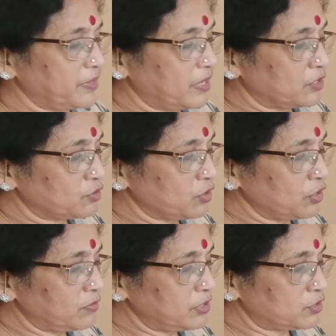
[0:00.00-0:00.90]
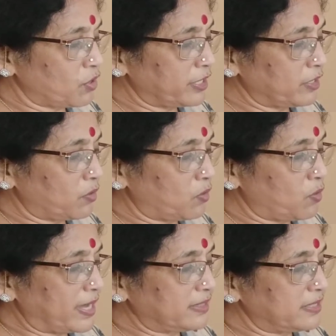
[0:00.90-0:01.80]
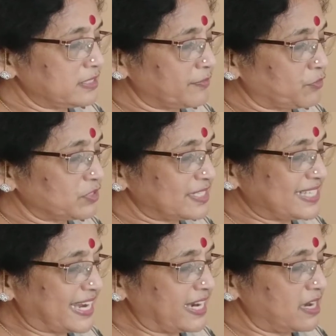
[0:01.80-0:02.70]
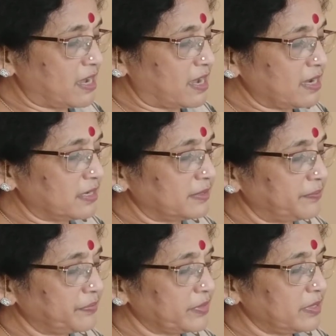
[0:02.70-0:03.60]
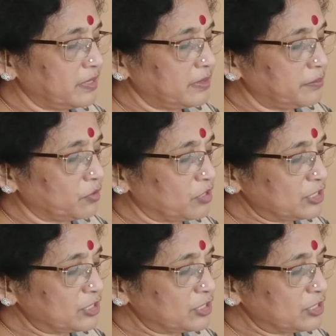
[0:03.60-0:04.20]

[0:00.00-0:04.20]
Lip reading: So you will join O and this, of course, the second arc, because